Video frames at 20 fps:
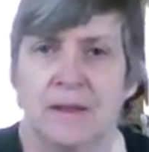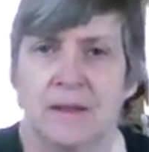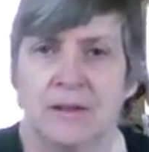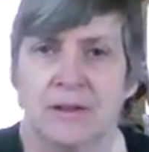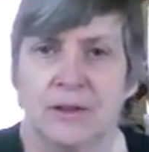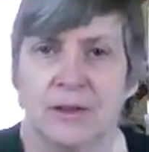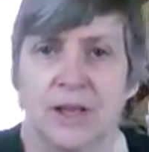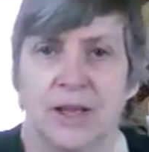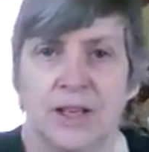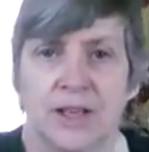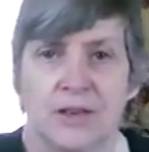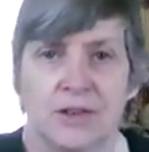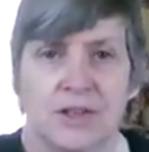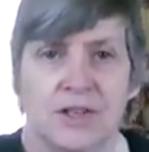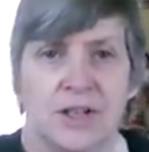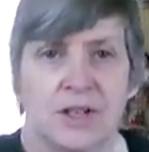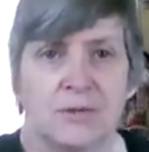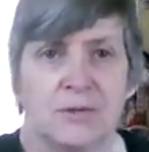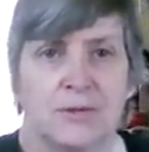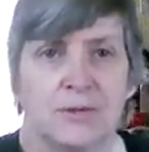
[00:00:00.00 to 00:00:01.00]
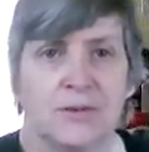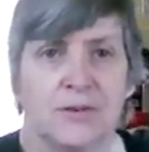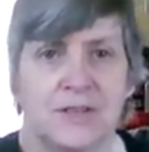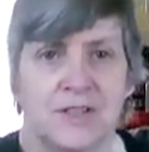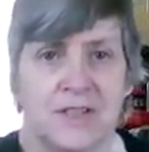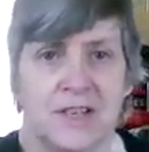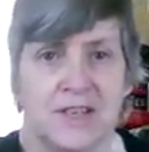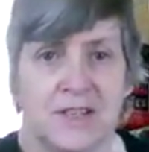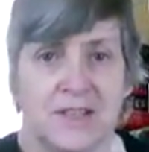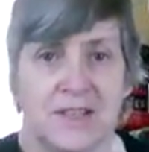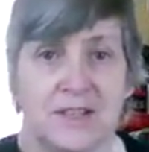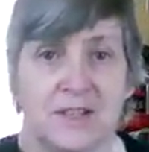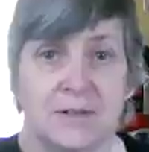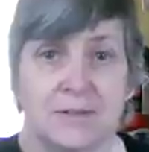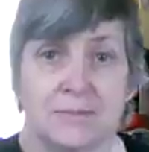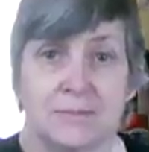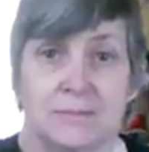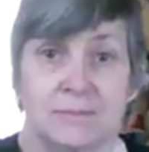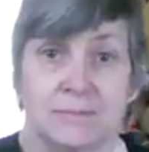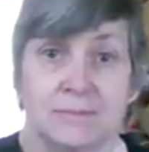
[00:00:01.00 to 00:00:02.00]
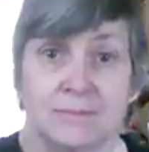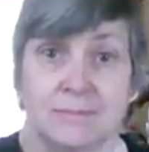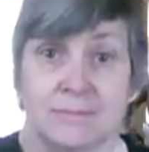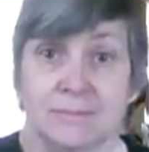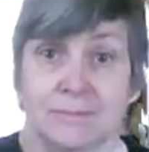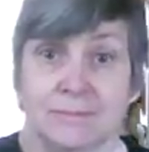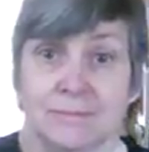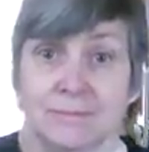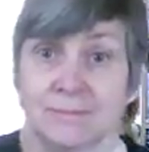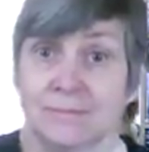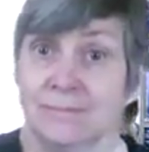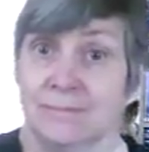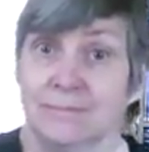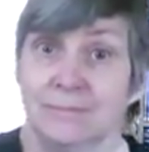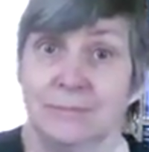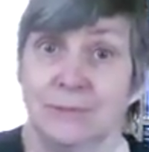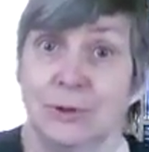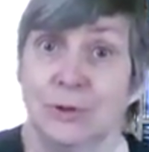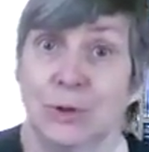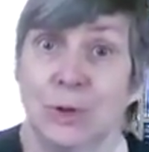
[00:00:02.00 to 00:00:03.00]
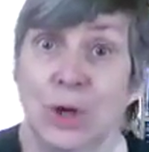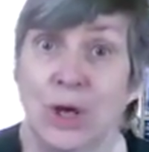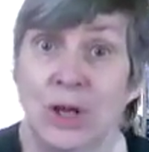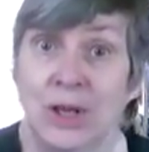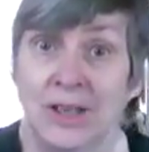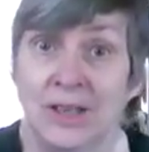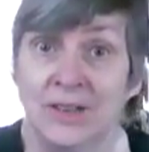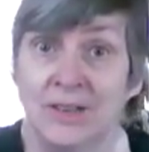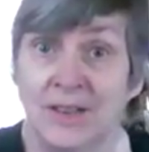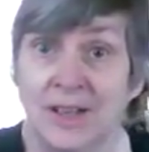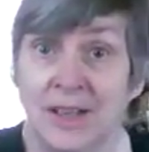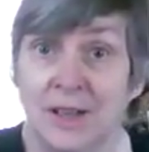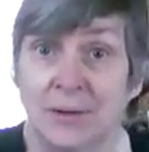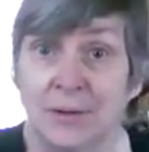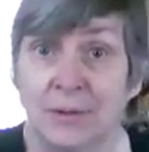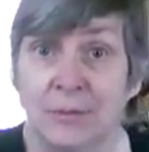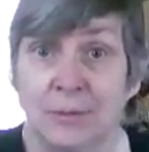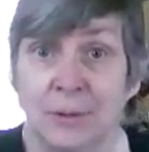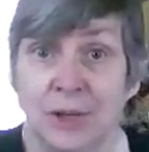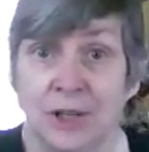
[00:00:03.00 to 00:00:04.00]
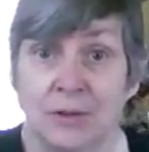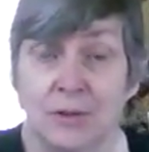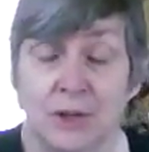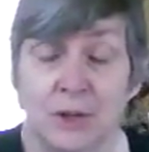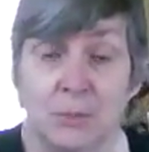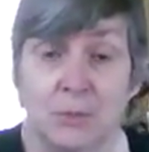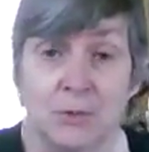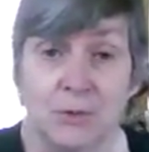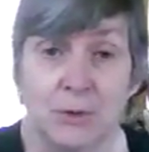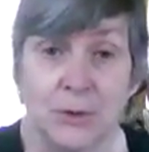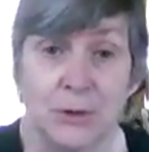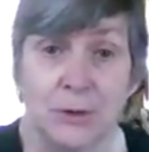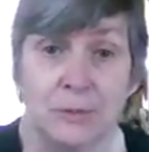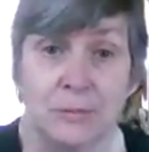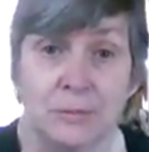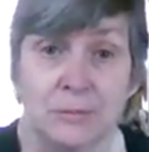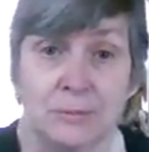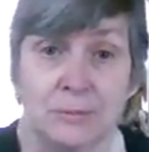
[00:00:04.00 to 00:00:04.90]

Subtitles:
So get yourself seated or lying down, whatever you prefer.